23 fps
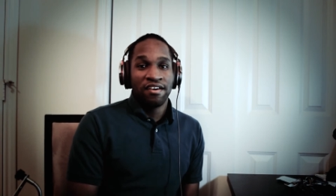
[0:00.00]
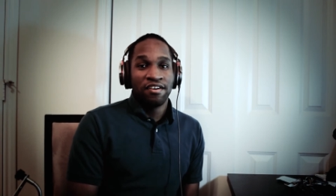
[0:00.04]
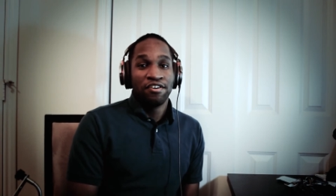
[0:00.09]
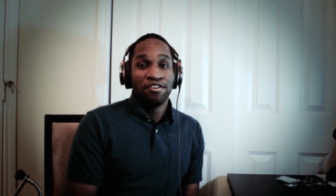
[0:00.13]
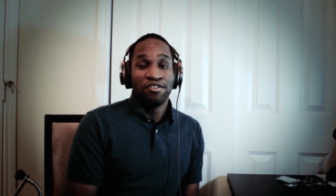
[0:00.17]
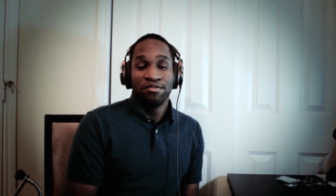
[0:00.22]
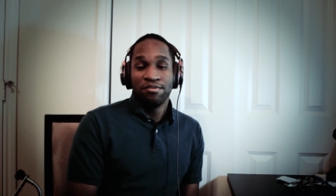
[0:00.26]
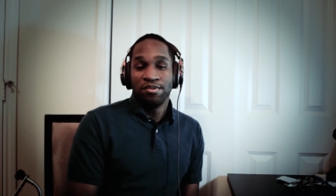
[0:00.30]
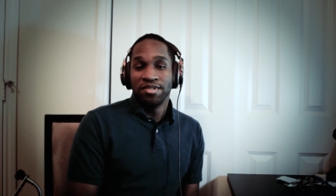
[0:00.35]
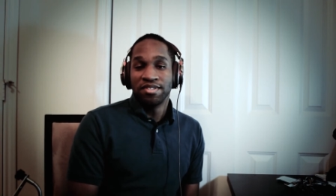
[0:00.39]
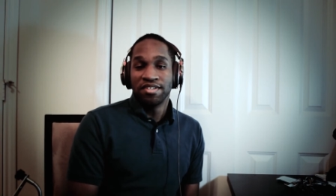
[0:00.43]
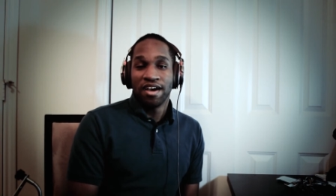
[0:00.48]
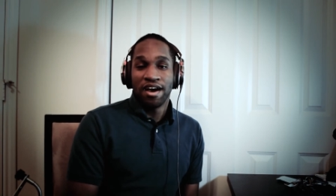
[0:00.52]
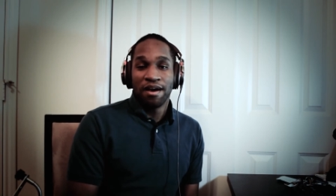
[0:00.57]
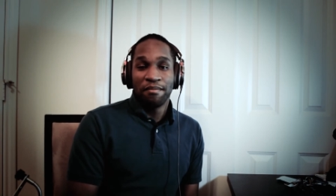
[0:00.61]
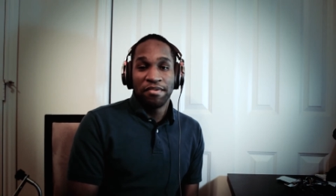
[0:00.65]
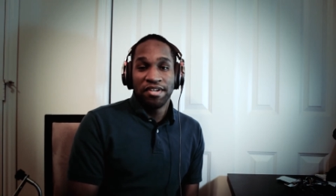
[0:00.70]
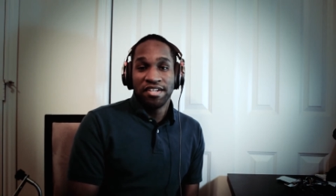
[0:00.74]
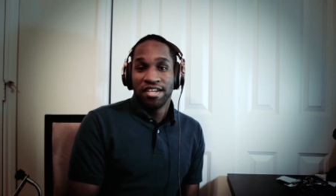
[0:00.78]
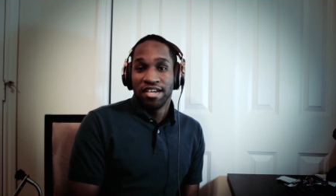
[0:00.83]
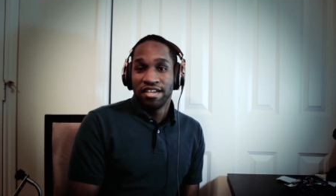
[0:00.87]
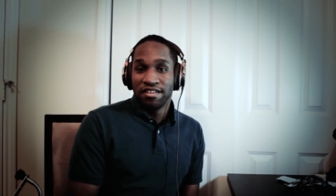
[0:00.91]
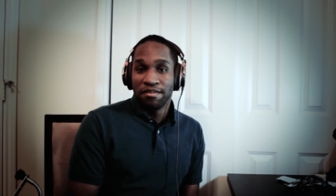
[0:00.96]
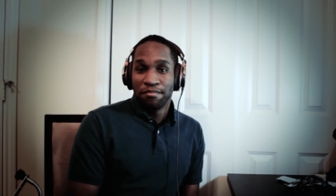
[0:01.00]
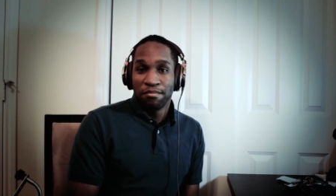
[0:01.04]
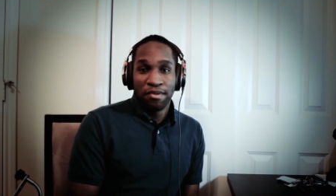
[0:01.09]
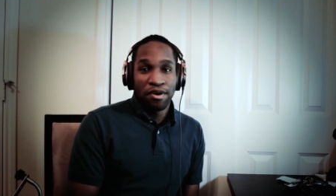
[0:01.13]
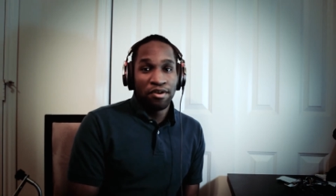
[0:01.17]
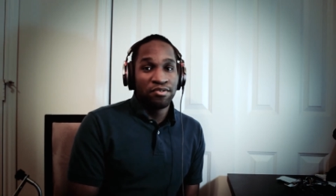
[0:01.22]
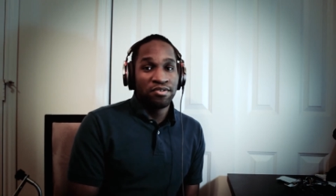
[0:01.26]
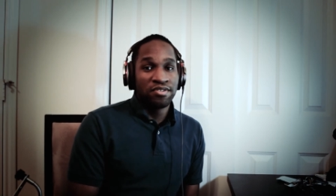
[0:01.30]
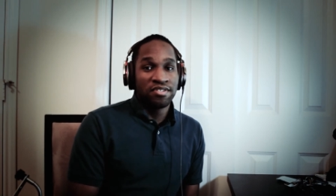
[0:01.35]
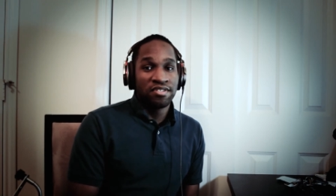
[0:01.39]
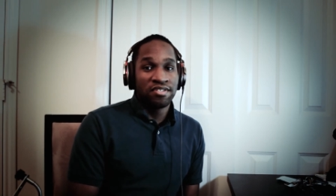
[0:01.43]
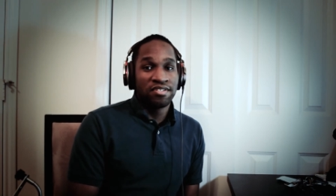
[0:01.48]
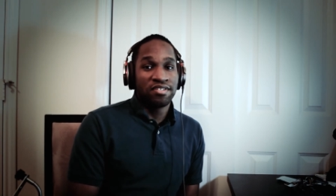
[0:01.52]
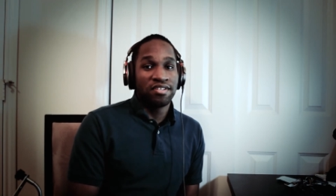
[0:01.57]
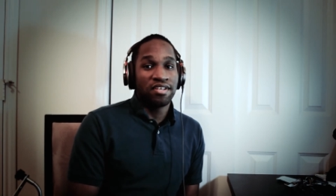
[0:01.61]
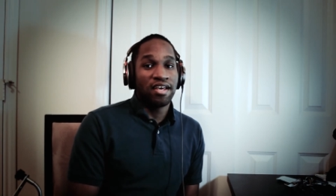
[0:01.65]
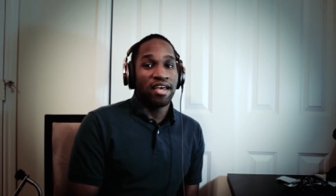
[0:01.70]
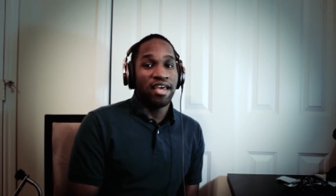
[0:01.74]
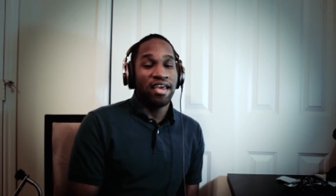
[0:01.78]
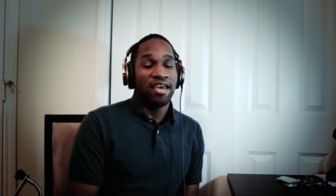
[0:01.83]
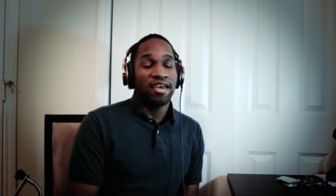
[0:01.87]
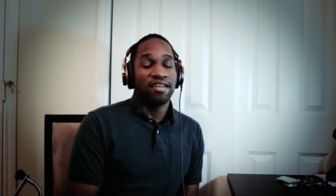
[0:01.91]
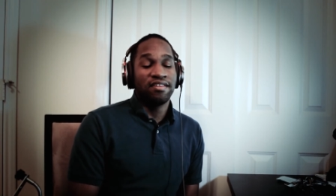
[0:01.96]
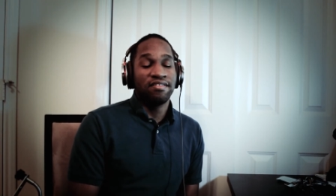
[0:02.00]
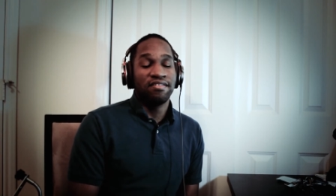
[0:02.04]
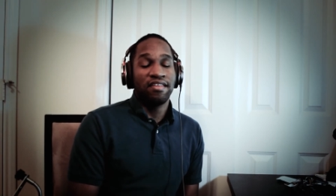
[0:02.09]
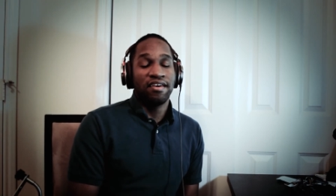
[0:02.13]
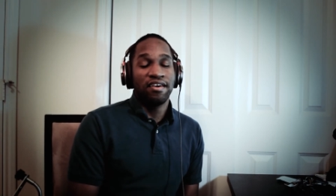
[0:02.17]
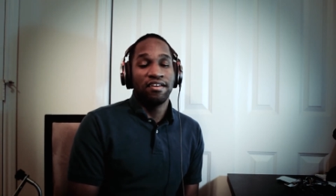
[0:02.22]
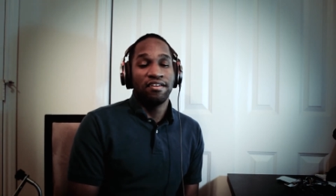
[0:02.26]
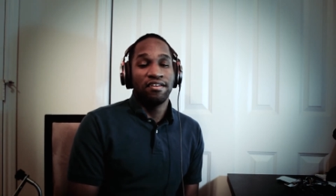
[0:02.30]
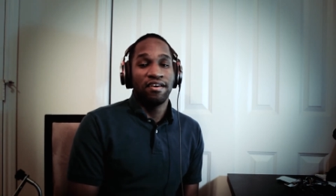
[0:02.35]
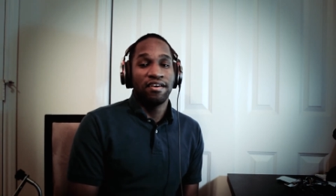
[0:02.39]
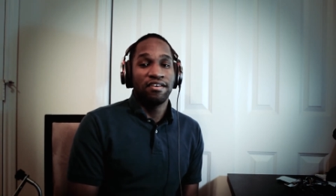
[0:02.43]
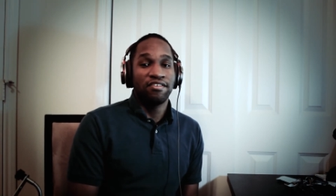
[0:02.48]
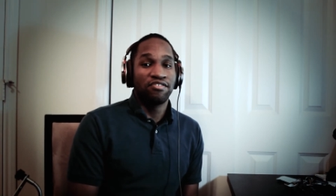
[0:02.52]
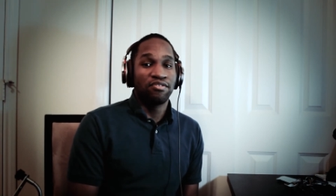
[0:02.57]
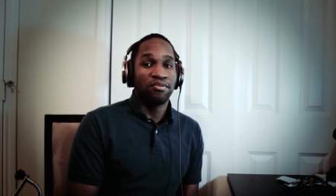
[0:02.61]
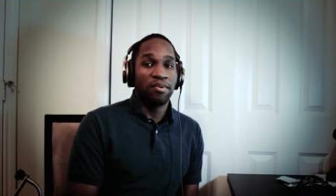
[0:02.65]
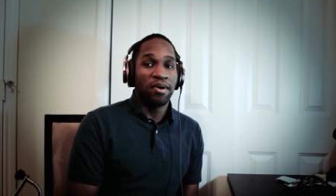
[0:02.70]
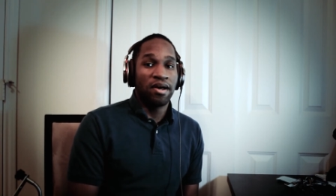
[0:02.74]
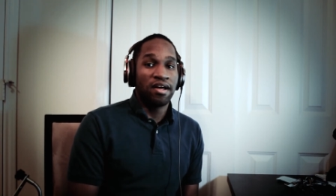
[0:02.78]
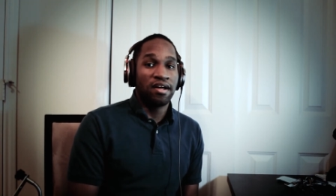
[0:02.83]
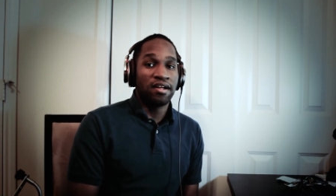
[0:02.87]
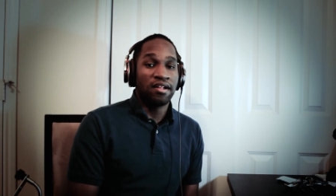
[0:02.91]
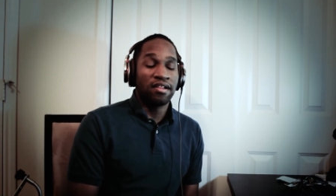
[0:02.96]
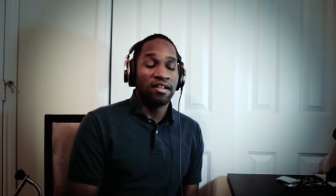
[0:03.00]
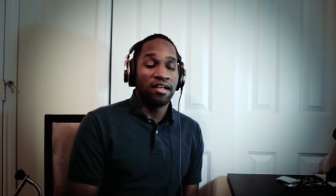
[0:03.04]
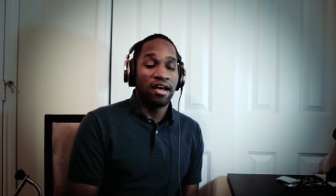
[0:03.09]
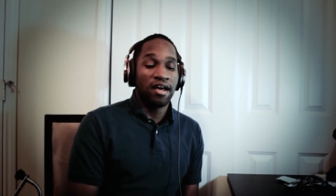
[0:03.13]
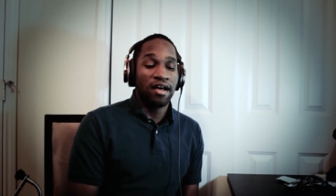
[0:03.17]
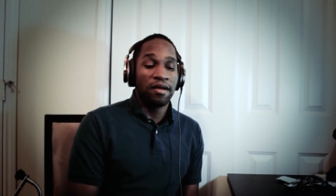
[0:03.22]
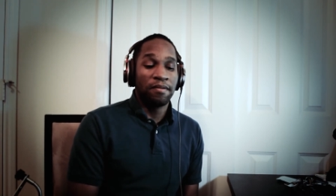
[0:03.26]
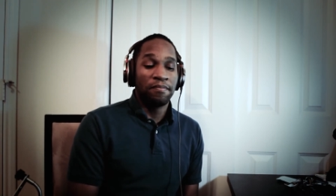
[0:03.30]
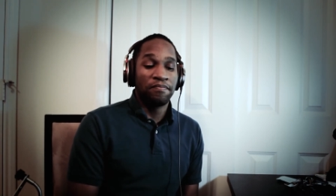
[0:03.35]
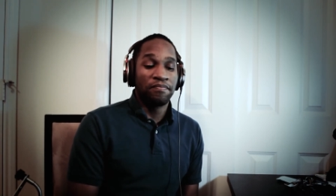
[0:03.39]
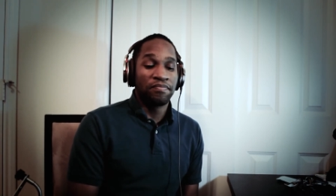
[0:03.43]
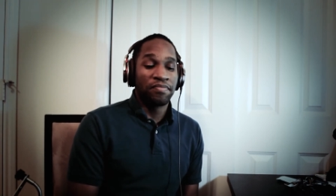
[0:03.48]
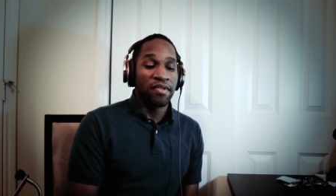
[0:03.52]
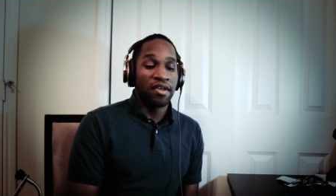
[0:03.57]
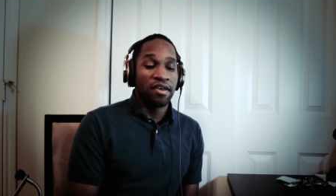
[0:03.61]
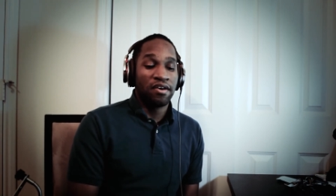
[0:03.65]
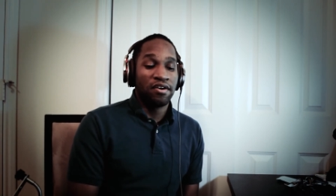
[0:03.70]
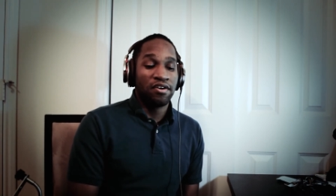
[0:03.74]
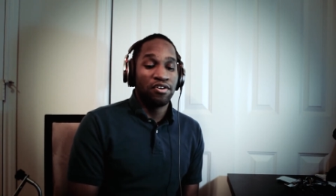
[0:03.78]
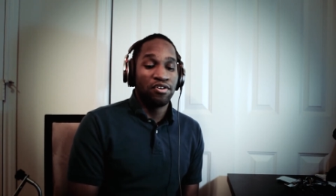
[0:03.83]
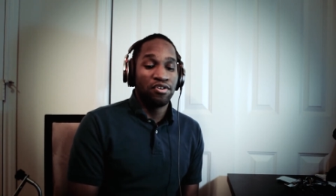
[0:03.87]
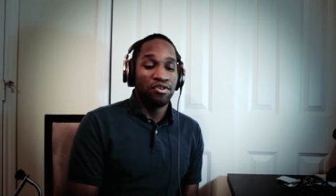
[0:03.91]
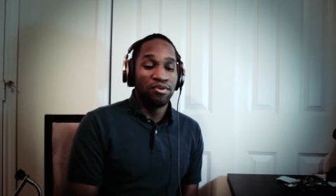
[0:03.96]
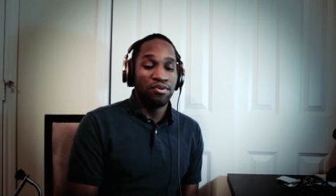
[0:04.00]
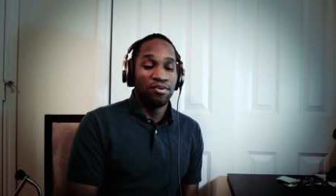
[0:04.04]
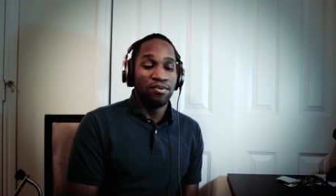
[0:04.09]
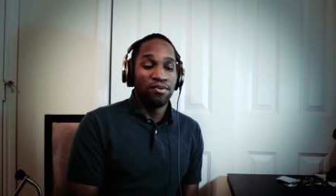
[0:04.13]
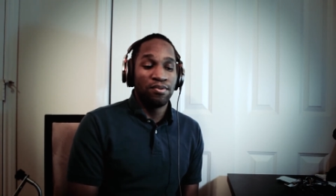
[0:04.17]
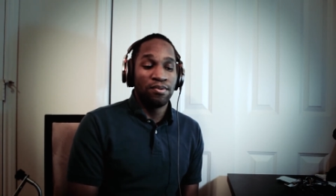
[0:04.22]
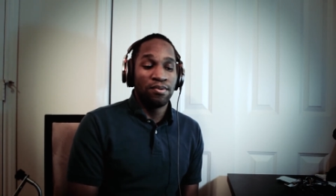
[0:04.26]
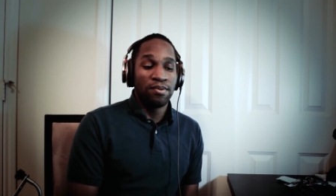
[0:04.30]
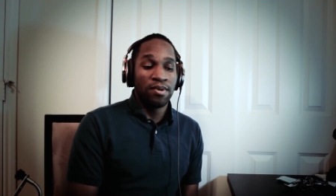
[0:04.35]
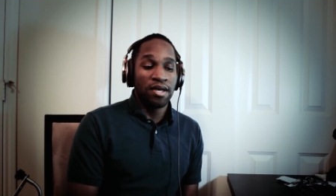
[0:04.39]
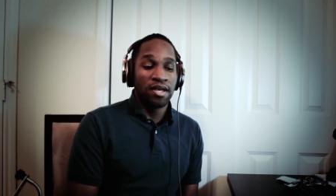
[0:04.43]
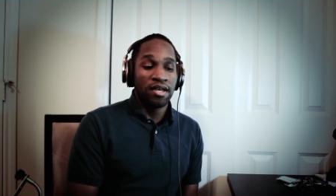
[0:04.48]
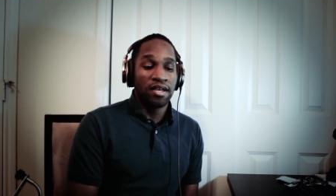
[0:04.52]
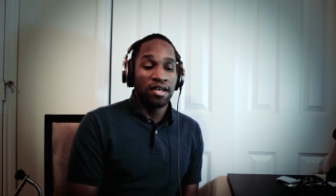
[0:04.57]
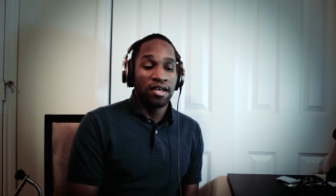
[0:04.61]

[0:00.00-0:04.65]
who was commenting the most, and then as well who